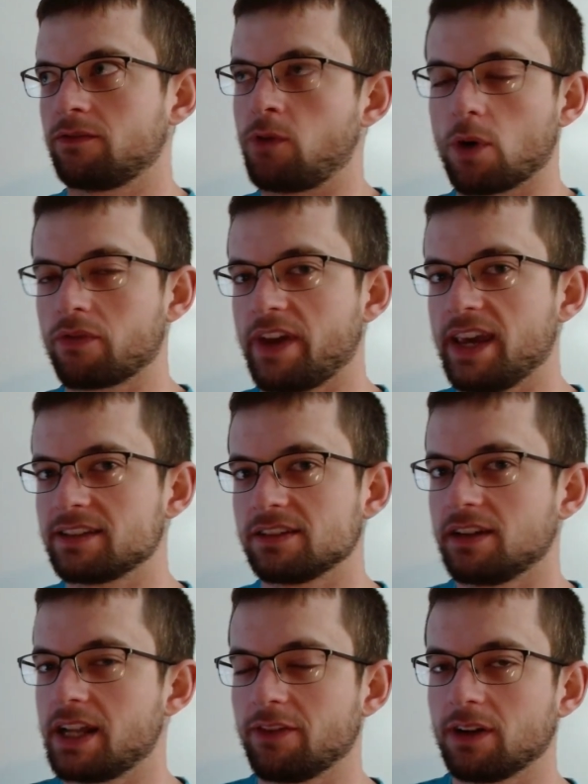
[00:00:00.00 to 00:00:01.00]
4 faces
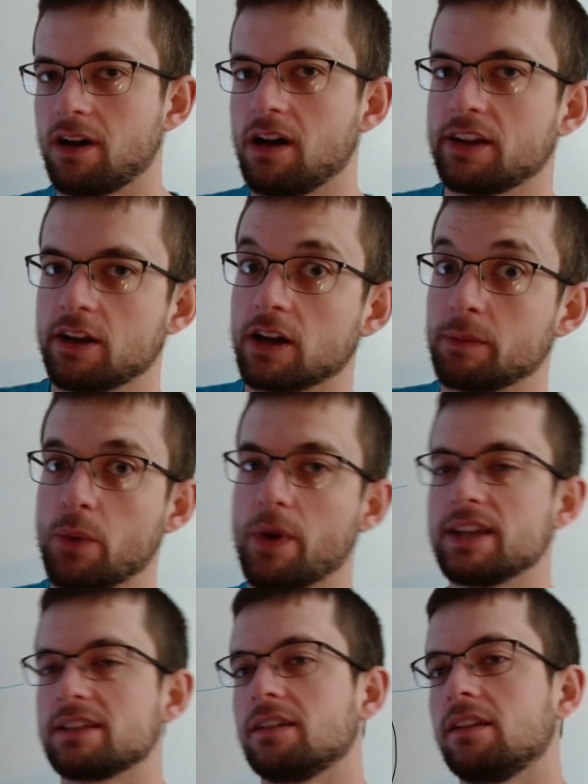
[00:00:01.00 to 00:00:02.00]
on every log, you're going to be
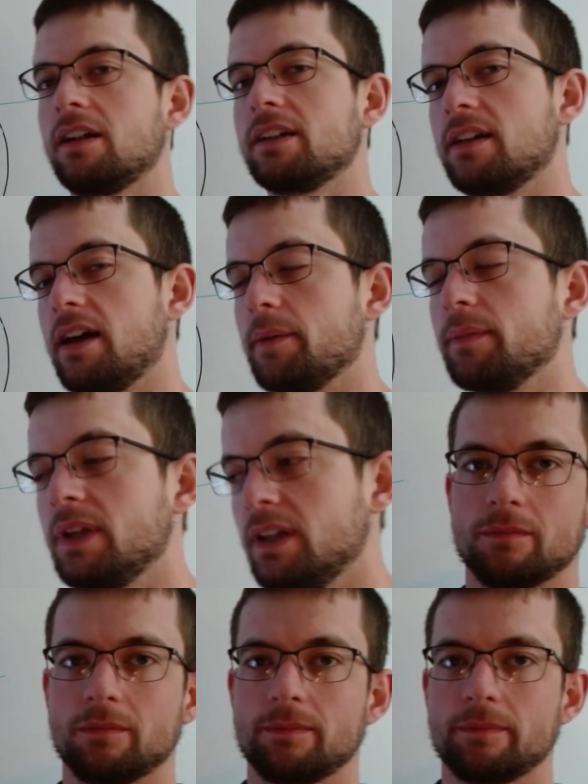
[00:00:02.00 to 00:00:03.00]
wasting a lot of time.
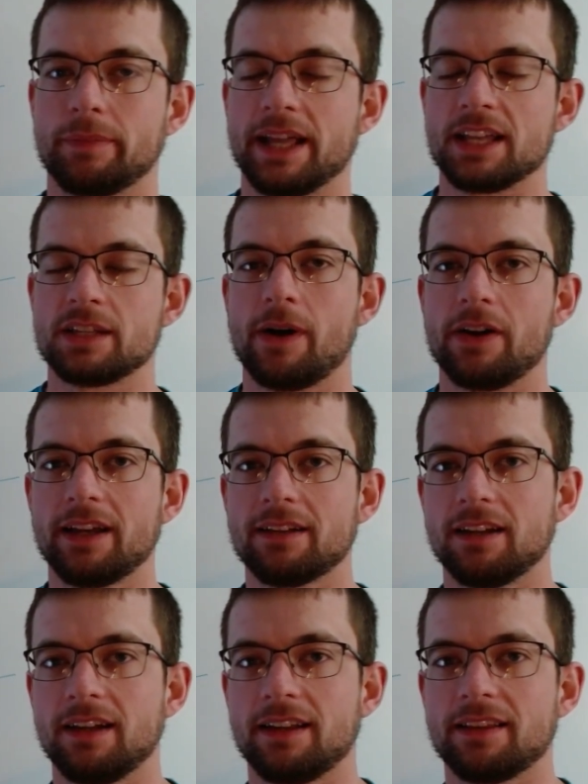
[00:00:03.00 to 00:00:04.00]
But that's about
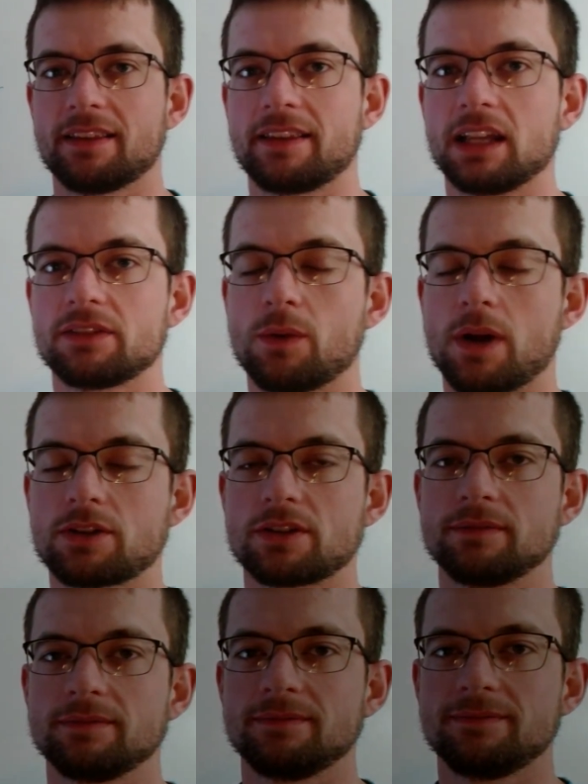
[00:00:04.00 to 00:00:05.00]
it, and thanks for watching.